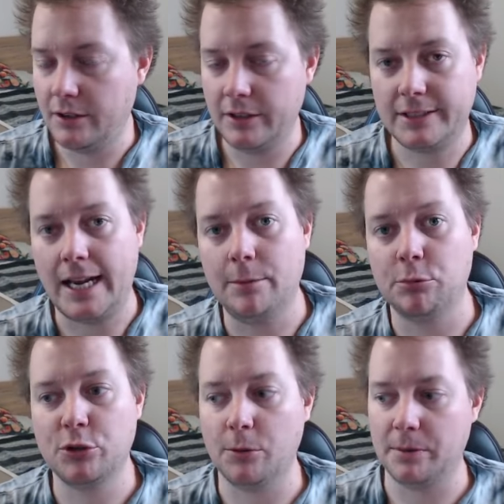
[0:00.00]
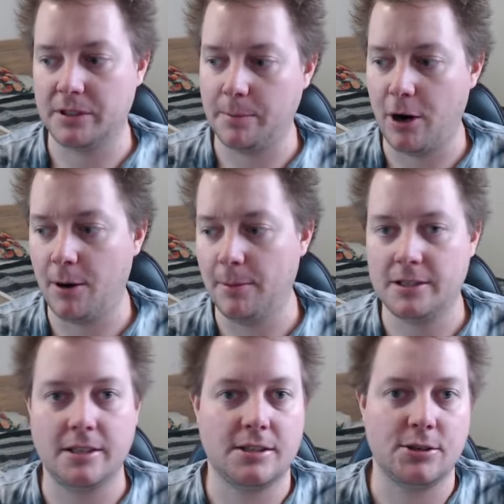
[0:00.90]
tabletop
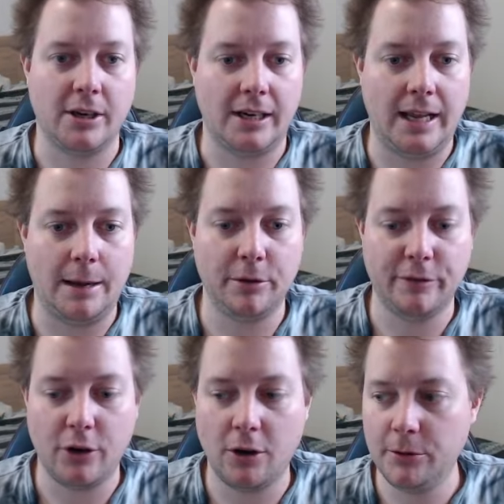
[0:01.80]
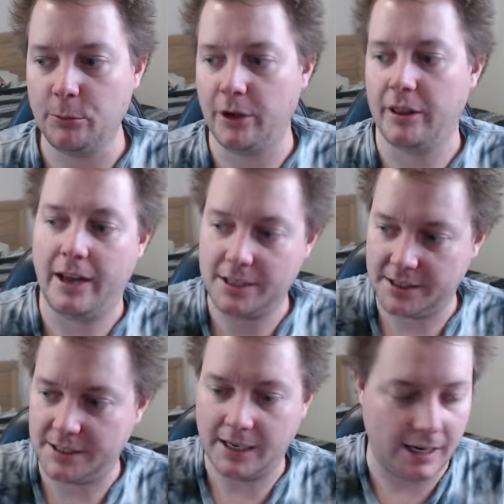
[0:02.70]
experiments inside a lab environment where the
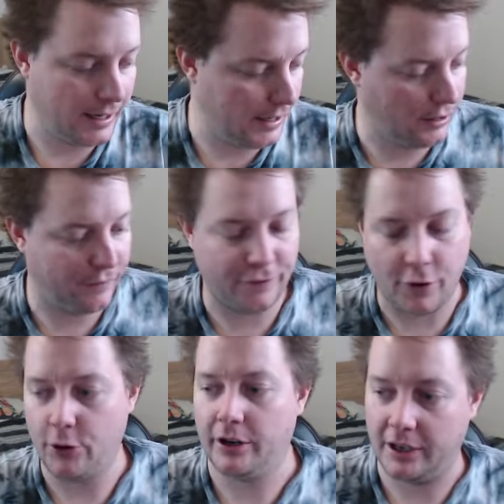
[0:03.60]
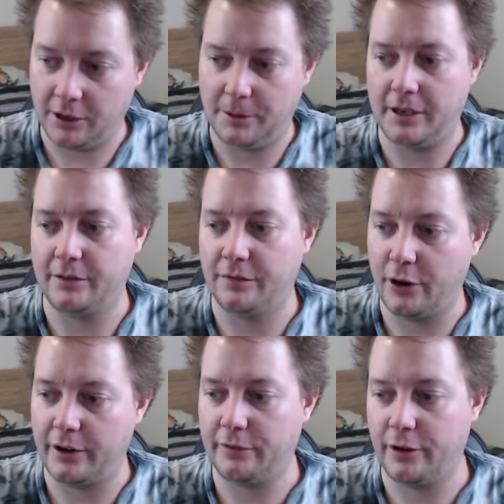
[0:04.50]
SDR and the phone are going to be in
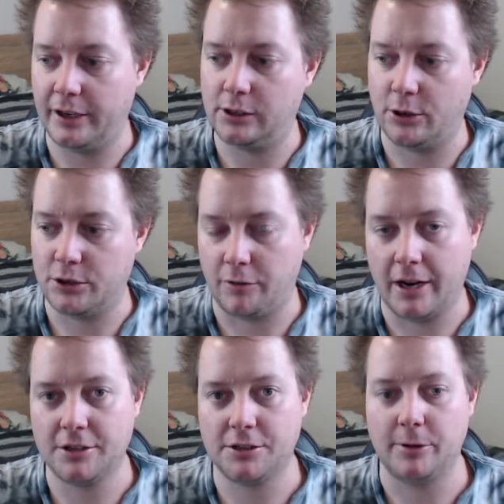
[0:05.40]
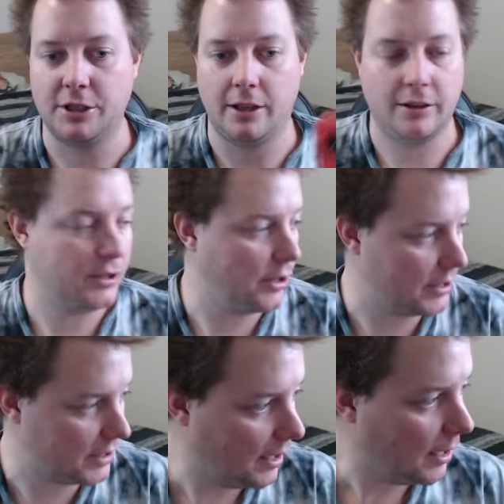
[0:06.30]
very, very close range to each other. So
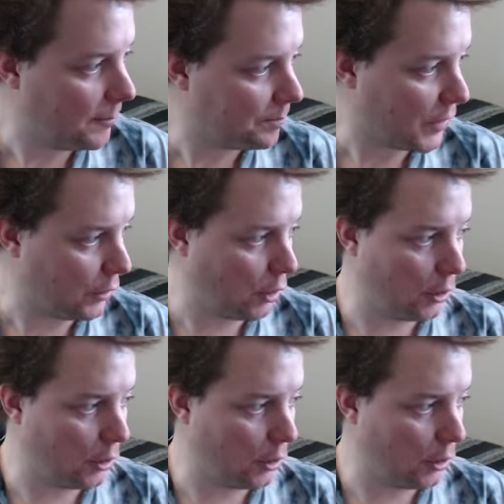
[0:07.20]
there's no